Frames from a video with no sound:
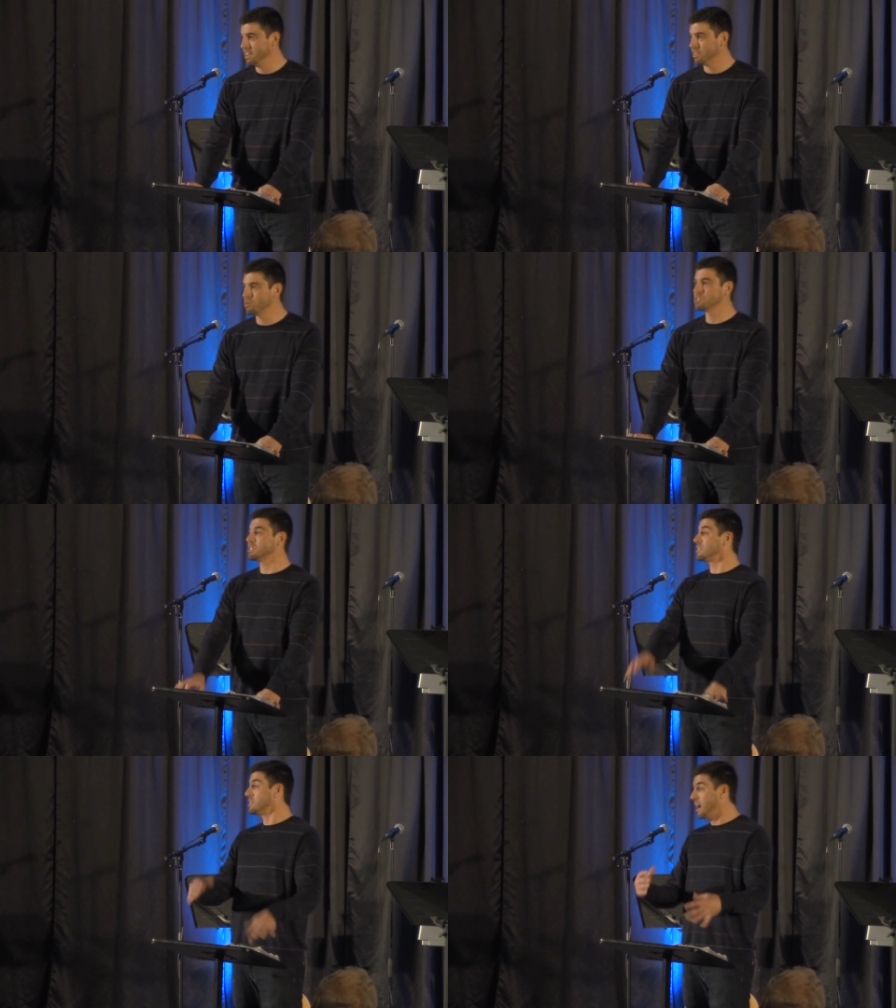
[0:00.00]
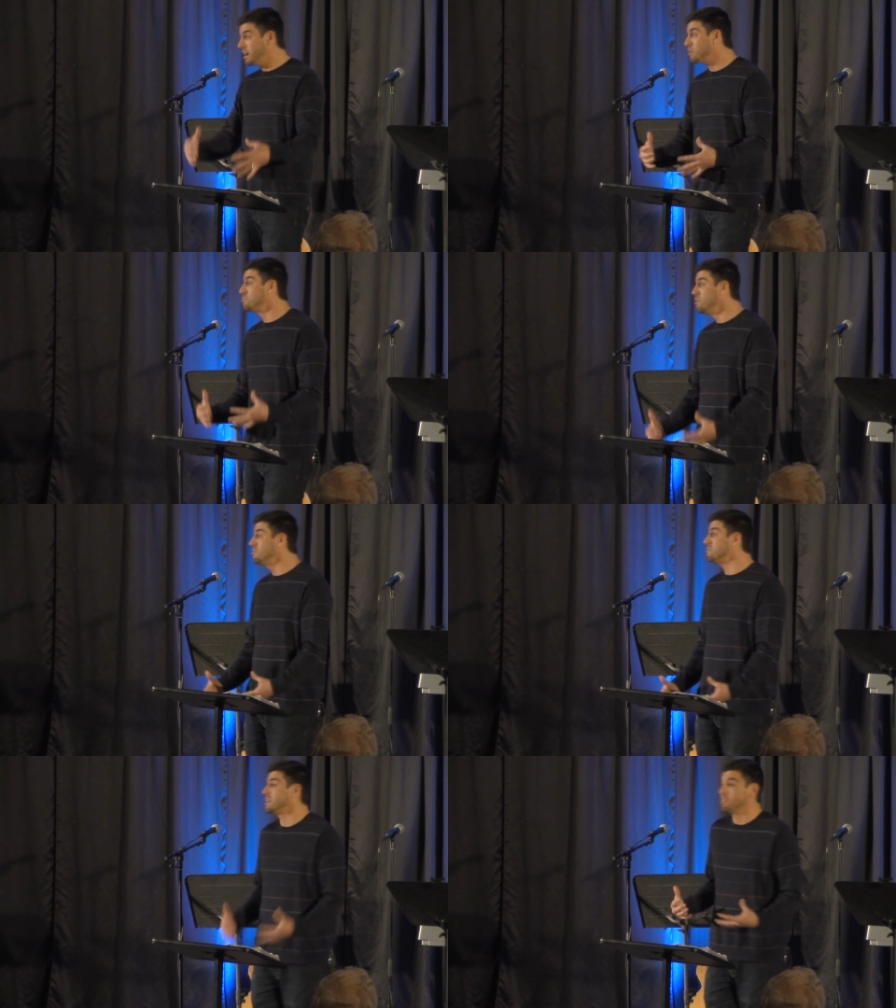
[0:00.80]
there was this entire
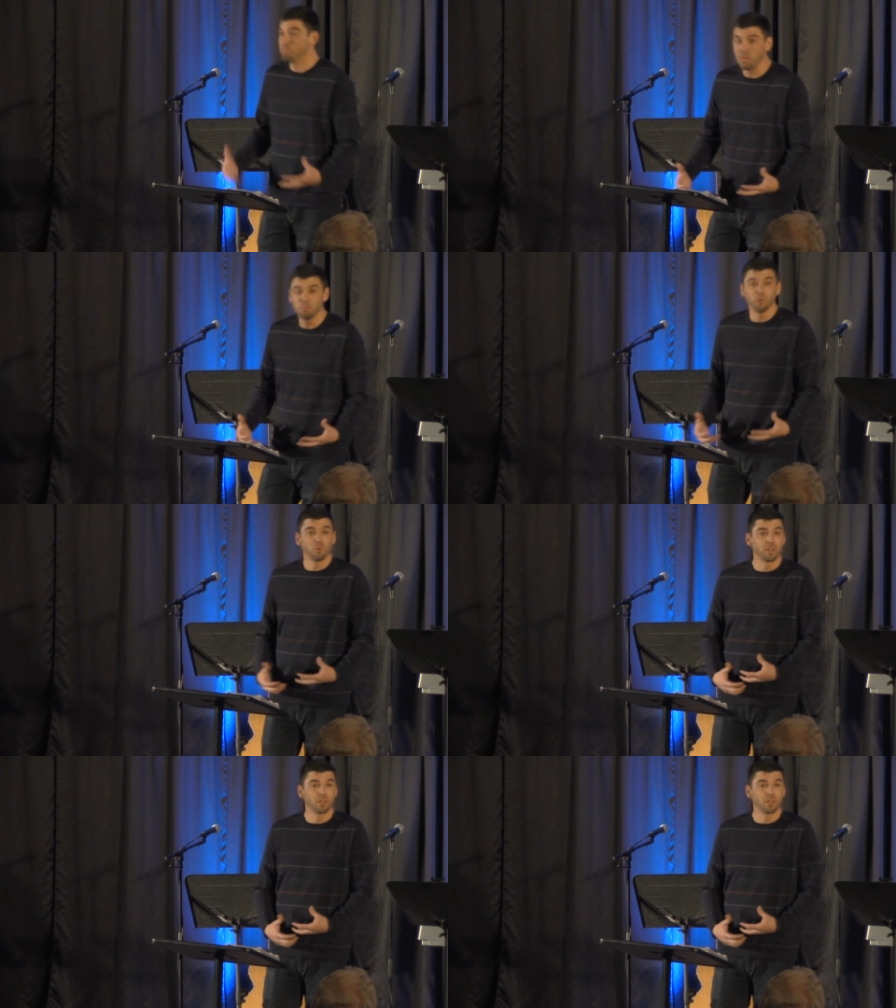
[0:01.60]
movement of people who were